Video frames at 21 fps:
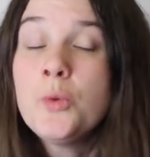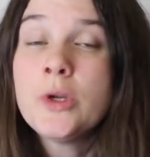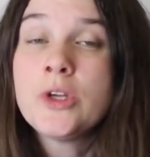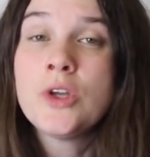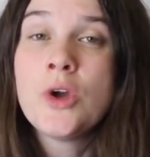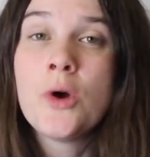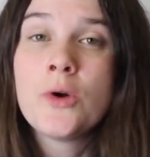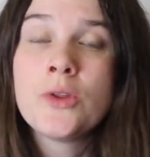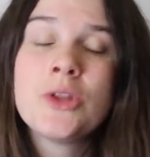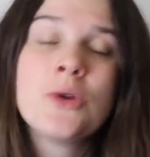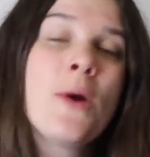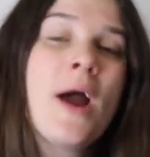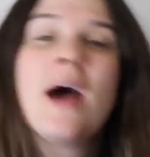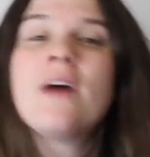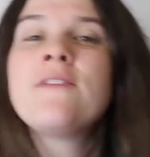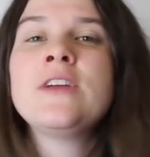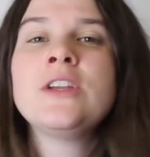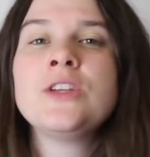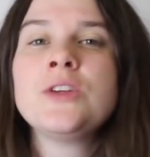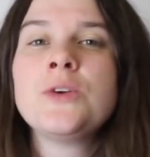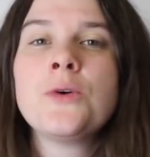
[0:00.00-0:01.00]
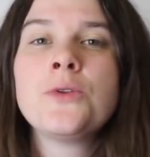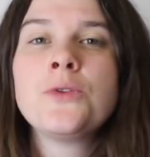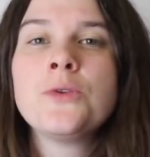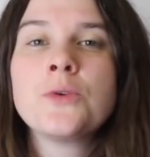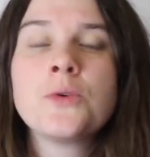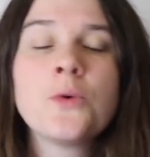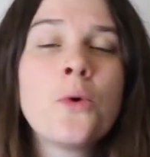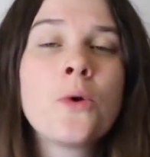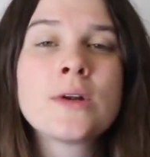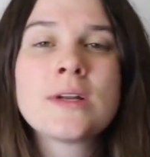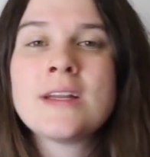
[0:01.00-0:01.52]
would go through having to go through
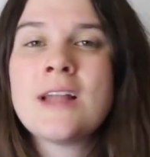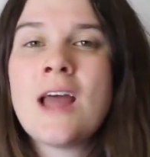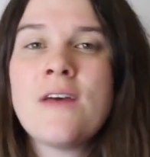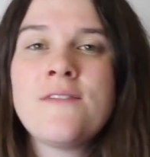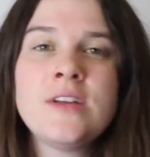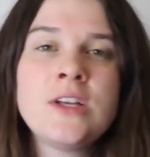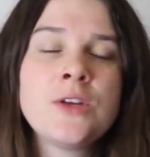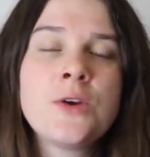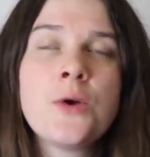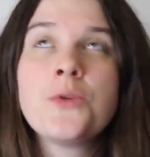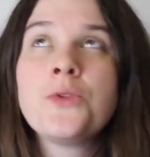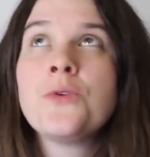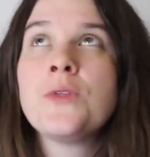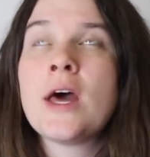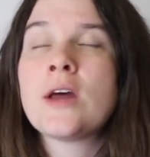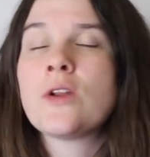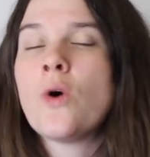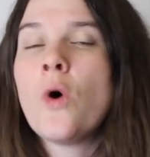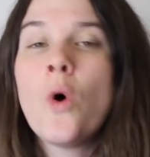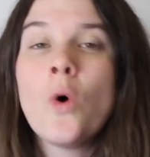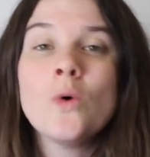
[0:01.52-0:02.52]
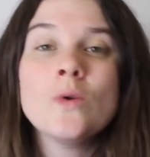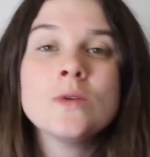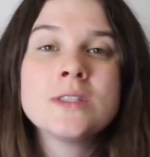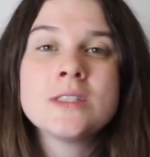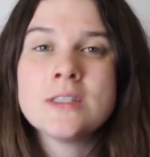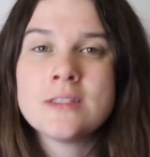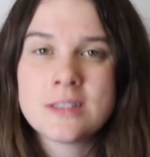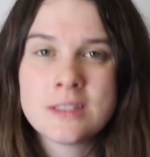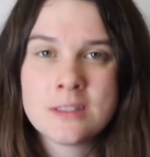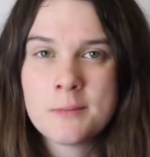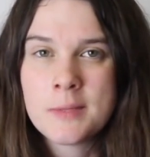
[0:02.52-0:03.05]
court and having to go through that whole
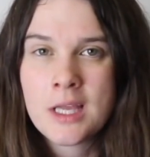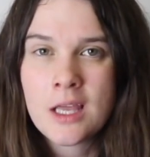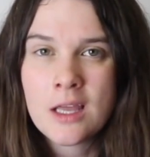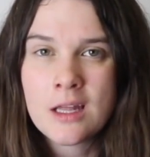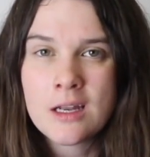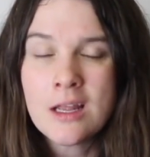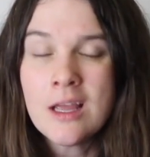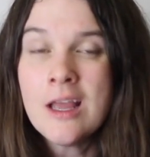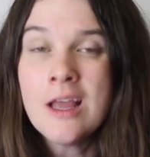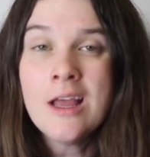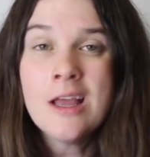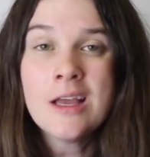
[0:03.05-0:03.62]
system again.